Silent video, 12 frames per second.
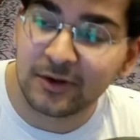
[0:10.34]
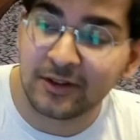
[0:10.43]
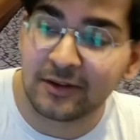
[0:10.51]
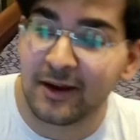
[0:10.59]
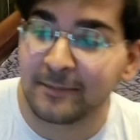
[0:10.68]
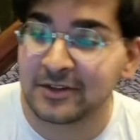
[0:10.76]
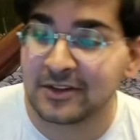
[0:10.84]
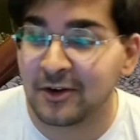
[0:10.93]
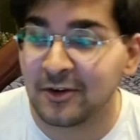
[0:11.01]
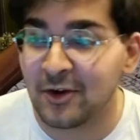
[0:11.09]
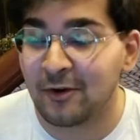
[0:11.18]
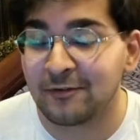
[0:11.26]

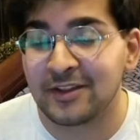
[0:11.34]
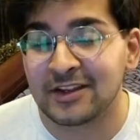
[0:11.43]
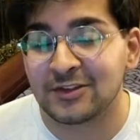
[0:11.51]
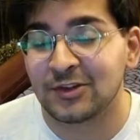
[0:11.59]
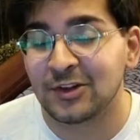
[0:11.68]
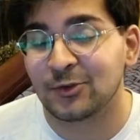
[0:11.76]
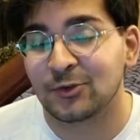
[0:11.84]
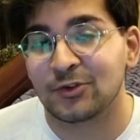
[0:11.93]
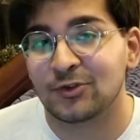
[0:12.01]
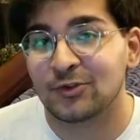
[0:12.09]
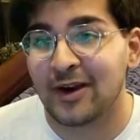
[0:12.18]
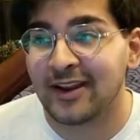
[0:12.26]
episode of this children
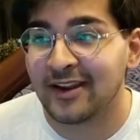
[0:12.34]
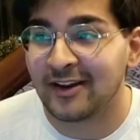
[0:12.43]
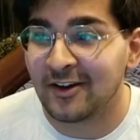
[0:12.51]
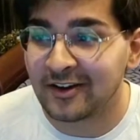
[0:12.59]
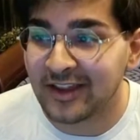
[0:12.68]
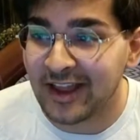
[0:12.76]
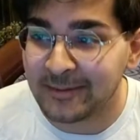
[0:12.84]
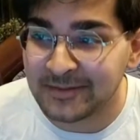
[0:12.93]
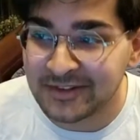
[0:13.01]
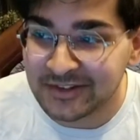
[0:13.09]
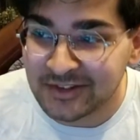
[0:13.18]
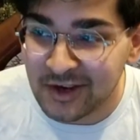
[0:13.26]
trading card game
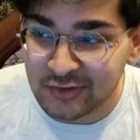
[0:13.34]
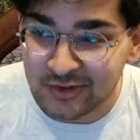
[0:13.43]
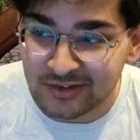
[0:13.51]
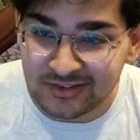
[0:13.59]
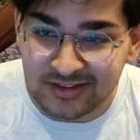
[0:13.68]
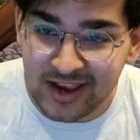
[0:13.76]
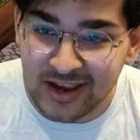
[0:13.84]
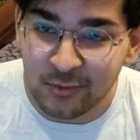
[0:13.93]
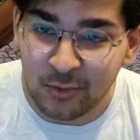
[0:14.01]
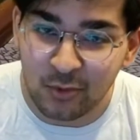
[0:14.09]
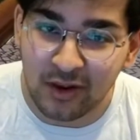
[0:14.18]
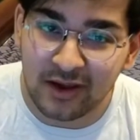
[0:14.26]
discussion, gate
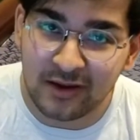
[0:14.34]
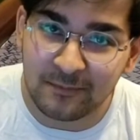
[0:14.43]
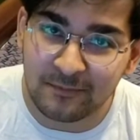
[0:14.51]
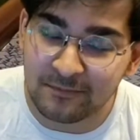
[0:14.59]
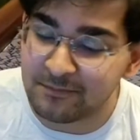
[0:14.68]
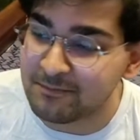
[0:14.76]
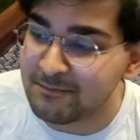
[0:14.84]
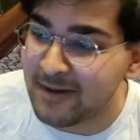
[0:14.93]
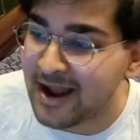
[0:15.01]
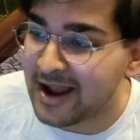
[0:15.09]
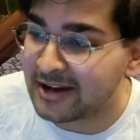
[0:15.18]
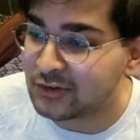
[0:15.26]
rule,
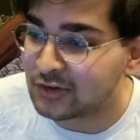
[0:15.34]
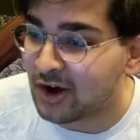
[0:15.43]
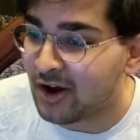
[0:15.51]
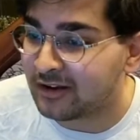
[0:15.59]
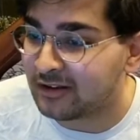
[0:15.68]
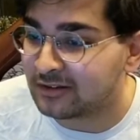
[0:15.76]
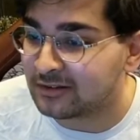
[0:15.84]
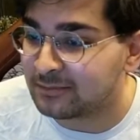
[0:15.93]
man, child.